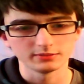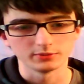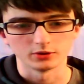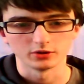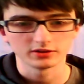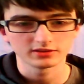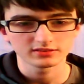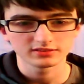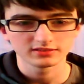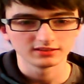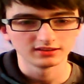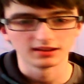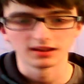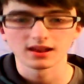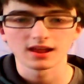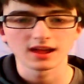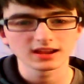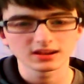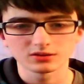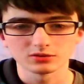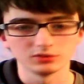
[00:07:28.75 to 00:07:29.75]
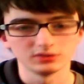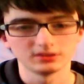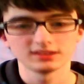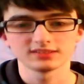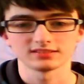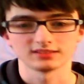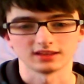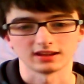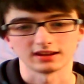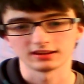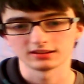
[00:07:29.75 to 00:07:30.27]
It's like or
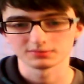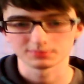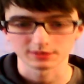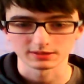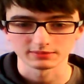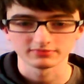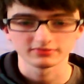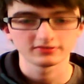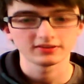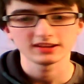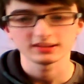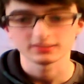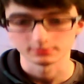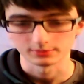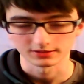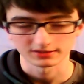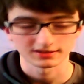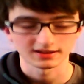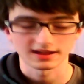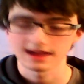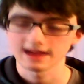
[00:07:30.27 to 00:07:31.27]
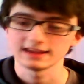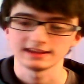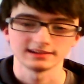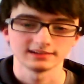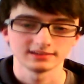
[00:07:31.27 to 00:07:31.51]
dislike. It's become Facebook. I hate it.